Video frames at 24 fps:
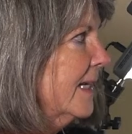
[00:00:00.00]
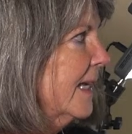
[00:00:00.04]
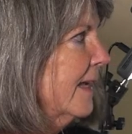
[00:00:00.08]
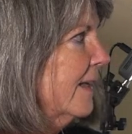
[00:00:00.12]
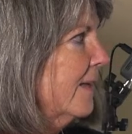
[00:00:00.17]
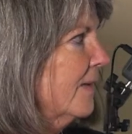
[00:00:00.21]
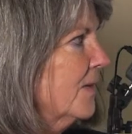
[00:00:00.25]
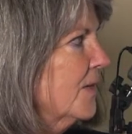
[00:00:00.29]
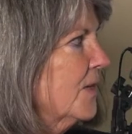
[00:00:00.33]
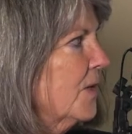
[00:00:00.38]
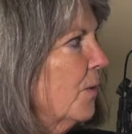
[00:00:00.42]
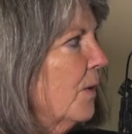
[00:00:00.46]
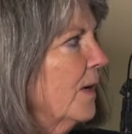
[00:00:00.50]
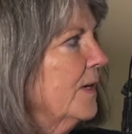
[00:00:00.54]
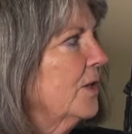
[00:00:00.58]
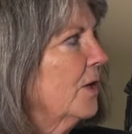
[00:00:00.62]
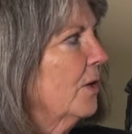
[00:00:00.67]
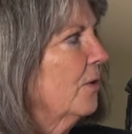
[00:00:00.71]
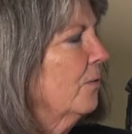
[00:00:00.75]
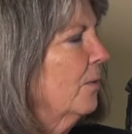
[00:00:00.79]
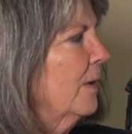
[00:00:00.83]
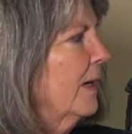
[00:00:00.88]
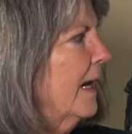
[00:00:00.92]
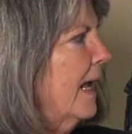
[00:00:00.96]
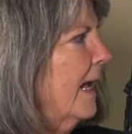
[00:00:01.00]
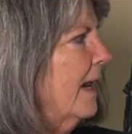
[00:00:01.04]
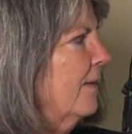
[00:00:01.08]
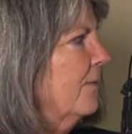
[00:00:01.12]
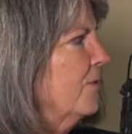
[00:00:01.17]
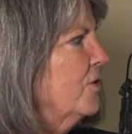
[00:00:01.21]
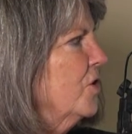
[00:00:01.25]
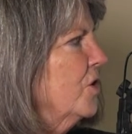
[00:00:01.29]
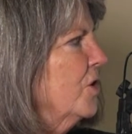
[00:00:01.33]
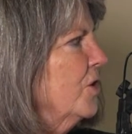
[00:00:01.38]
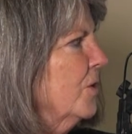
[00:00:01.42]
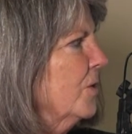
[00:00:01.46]
in so I don't run out
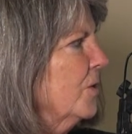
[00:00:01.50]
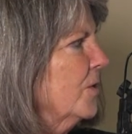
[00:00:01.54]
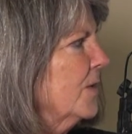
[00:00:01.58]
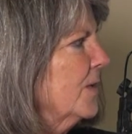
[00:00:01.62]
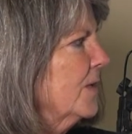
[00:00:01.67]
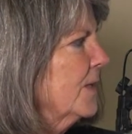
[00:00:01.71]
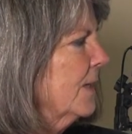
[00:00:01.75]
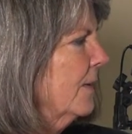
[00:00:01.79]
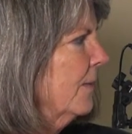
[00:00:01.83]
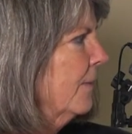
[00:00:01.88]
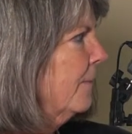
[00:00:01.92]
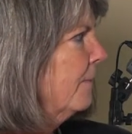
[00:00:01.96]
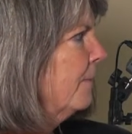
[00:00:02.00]
of juice.